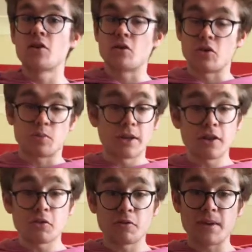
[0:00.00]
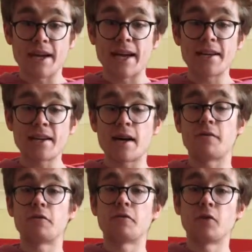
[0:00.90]
So just play along with me again
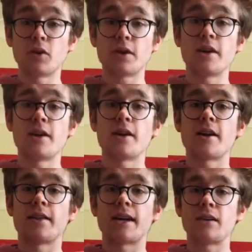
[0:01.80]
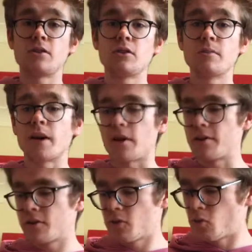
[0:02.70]
after 4, last 2
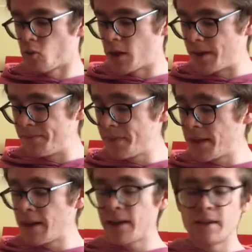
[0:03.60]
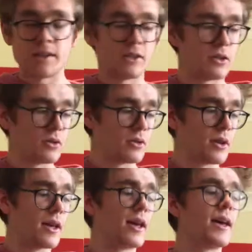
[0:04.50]
bars. 1, 2,
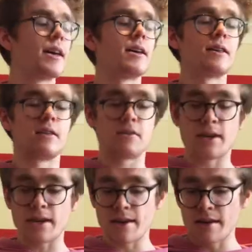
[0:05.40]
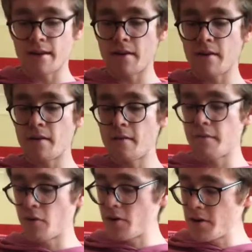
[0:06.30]
3,
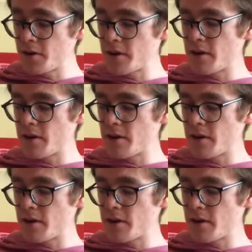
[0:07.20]
4.